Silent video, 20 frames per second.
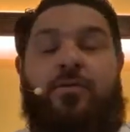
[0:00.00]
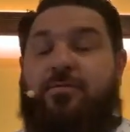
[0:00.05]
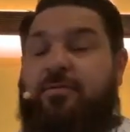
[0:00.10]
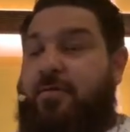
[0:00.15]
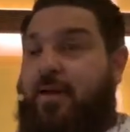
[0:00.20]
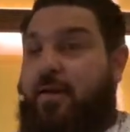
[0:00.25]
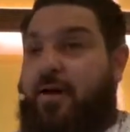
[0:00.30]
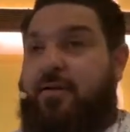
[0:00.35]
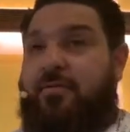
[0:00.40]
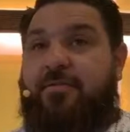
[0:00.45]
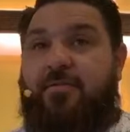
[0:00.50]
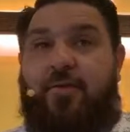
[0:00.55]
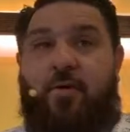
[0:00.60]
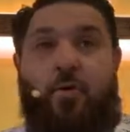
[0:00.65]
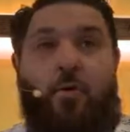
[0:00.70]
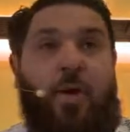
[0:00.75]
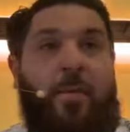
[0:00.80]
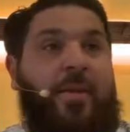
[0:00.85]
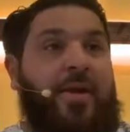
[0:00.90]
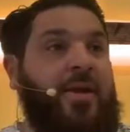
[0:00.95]
Very few
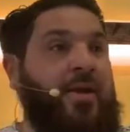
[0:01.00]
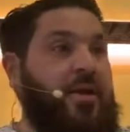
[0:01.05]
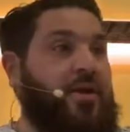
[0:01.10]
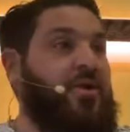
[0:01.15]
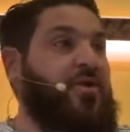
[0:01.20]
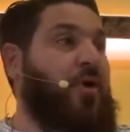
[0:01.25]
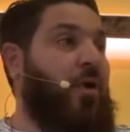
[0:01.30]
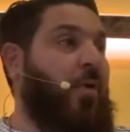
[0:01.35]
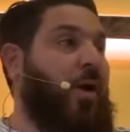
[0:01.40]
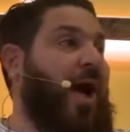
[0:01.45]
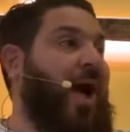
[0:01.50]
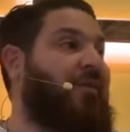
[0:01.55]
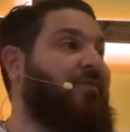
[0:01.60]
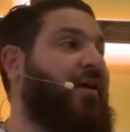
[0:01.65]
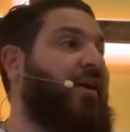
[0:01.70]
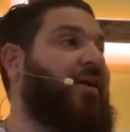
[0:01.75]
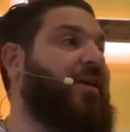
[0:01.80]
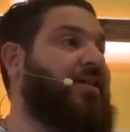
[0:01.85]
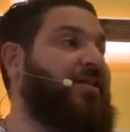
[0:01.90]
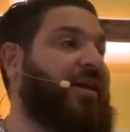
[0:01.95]
women don't have
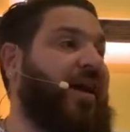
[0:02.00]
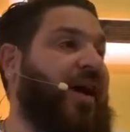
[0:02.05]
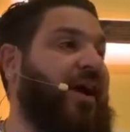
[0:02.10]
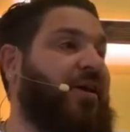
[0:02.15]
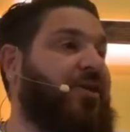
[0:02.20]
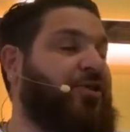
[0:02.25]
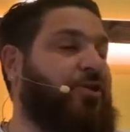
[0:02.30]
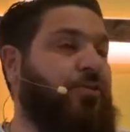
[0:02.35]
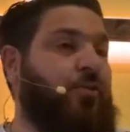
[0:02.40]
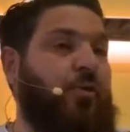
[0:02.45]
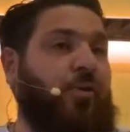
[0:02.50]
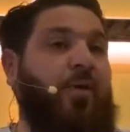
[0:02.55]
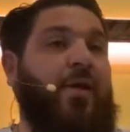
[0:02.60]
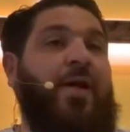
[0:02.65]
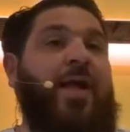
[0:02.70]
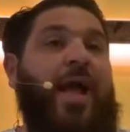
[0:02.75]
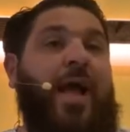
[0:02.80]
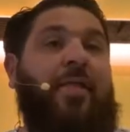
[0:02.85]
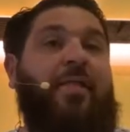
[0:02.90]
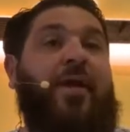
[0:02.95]
that desire to rule,
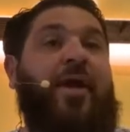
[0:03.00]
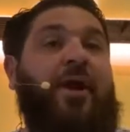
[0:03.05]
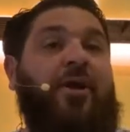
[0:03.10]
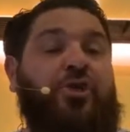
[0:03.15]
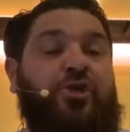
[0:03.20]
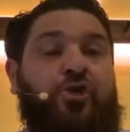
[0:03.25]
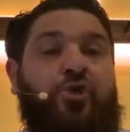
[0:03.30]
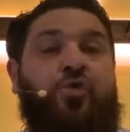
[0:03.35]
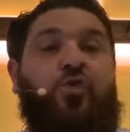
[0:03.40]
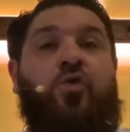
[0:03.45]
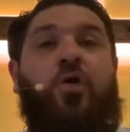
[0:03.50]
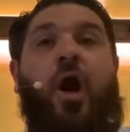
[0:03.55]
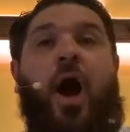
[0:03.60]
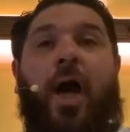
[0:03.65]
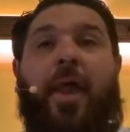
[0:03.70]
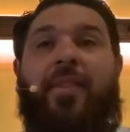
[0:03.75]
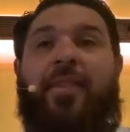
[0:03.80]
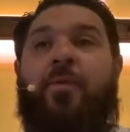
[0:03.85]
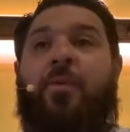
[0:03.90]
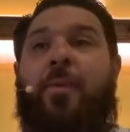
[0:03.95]
and they are true
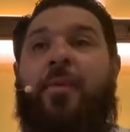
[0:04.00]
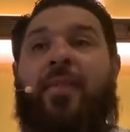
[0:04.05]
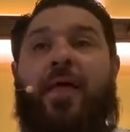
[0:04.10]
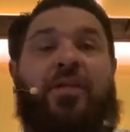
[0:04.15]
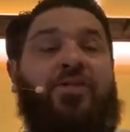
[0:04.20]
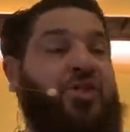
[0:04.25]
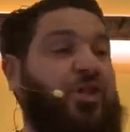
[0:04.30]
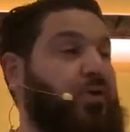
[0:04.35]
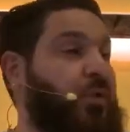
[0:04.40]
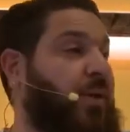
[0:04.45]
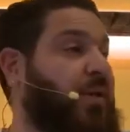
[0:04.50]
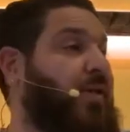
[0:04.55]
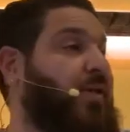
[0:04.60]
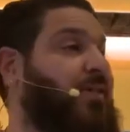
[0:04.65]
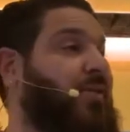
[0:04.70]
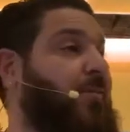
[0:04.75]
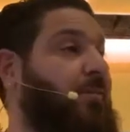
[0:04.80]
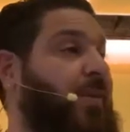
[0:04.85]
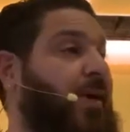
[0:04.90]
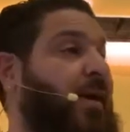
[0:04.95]
godly women that just want to
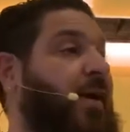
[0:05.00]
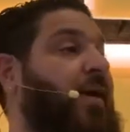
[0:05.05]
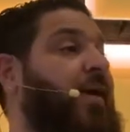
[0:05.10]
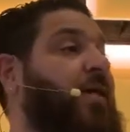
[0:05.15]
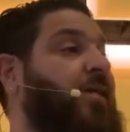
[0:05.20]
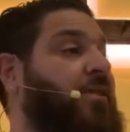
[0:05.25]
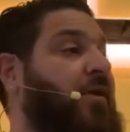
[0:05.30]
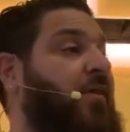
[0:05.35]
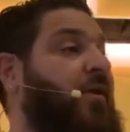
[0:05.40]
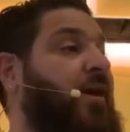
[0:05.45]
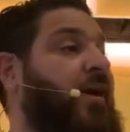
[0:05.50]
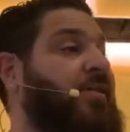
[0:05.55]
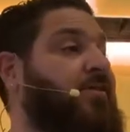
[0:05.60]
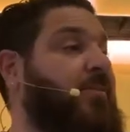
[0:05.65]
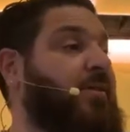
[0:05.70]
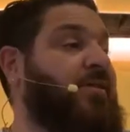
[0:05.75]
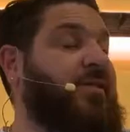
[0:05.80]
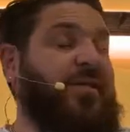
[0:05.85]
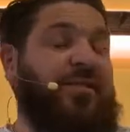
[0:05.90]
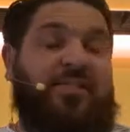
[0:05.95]
submit to their
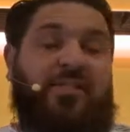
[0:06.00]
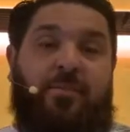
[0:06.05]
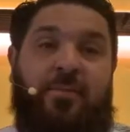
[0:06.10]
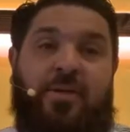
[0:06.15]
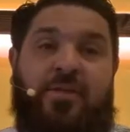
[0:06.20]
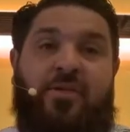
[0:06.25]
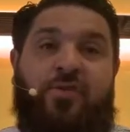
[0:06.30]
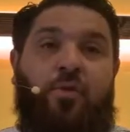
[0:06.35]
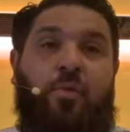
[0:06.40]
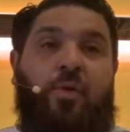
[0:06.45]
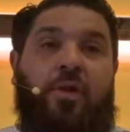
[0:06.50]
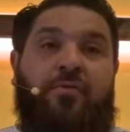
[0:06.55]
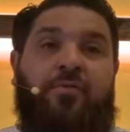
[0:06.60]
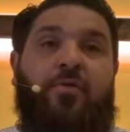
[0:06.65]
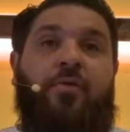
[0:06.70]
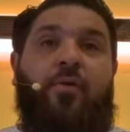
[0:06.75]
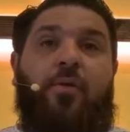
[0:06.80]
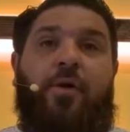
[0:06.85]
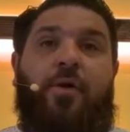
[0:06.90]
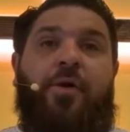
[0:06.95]
husbands and submit to the will of the
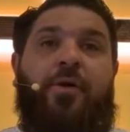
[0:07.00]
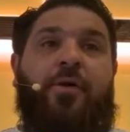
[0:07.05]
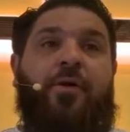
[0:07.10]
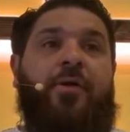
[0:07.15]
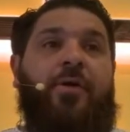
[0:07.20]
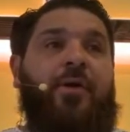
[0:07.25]
Lord.